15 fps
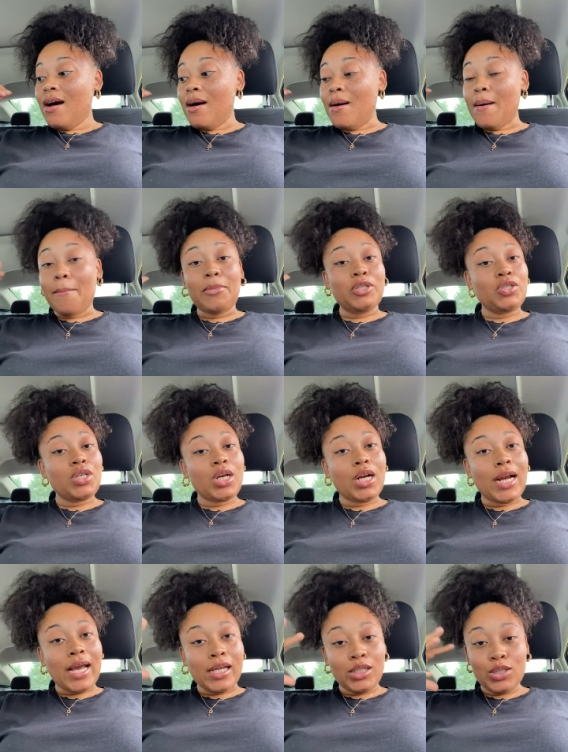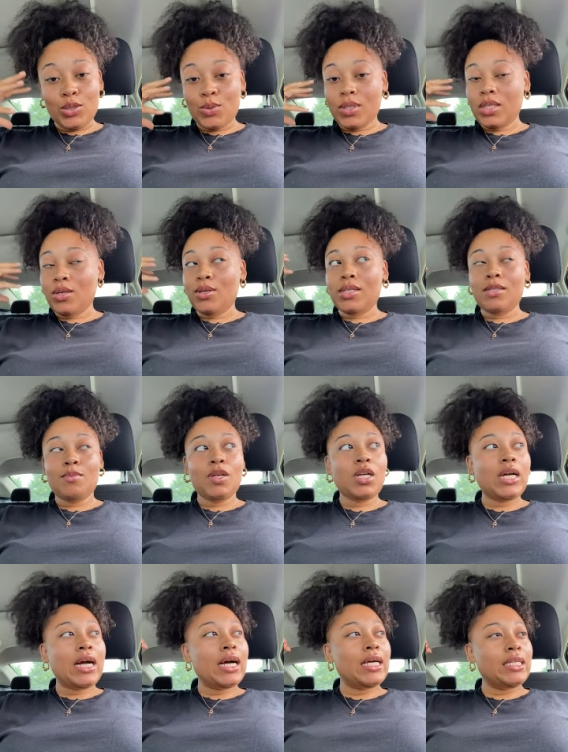um but your angels and your spirit
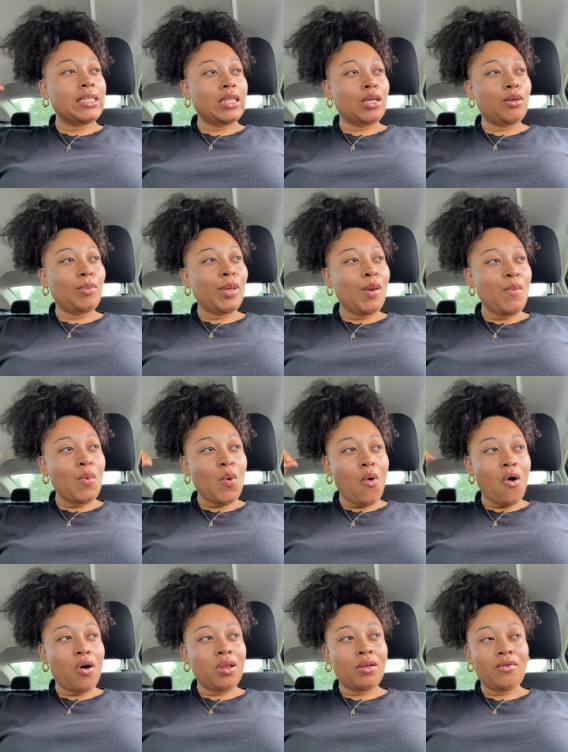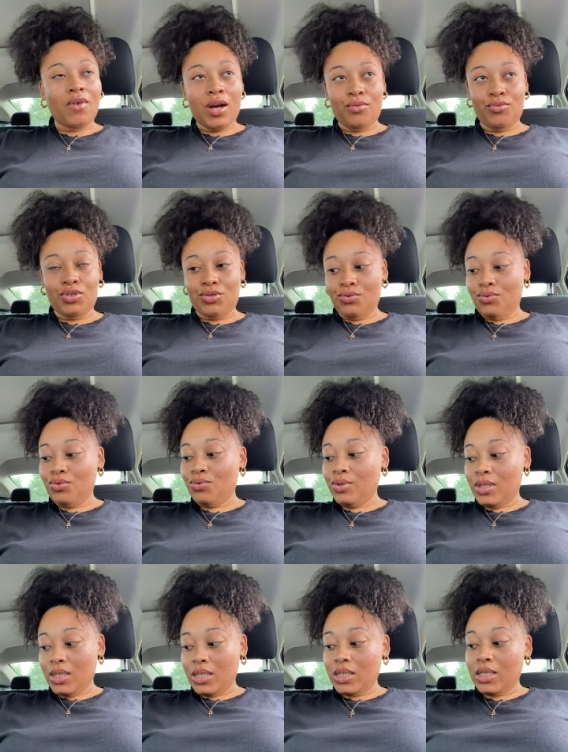guides and your people all around you
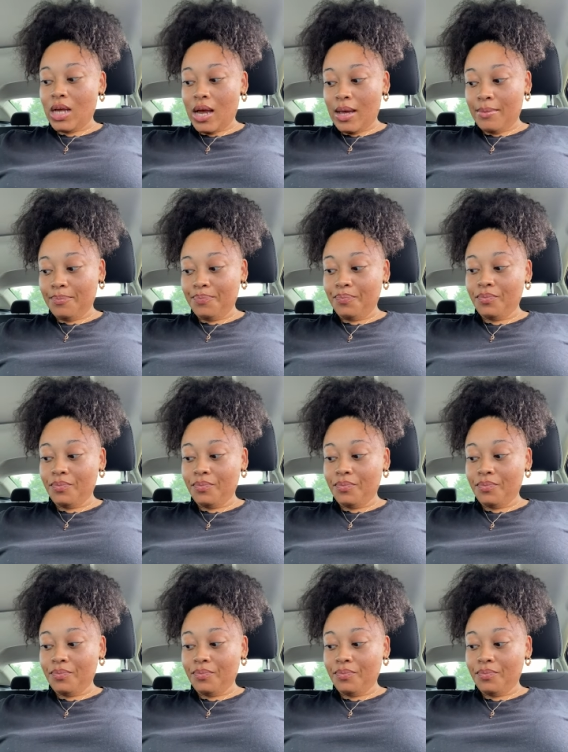during this time